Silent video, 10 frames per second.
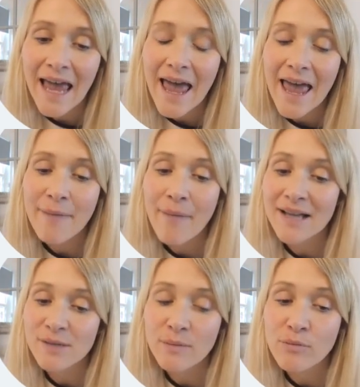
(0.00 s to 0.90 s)

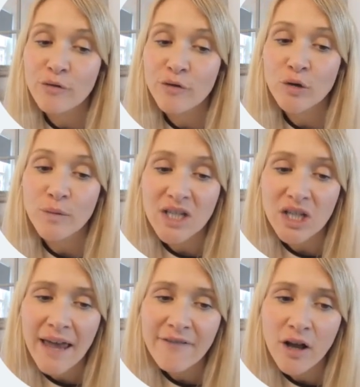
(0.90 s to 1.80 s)
as we move through each
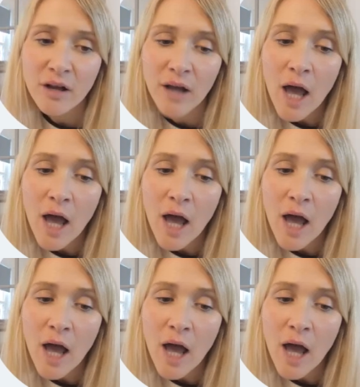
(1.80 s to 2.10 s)
level,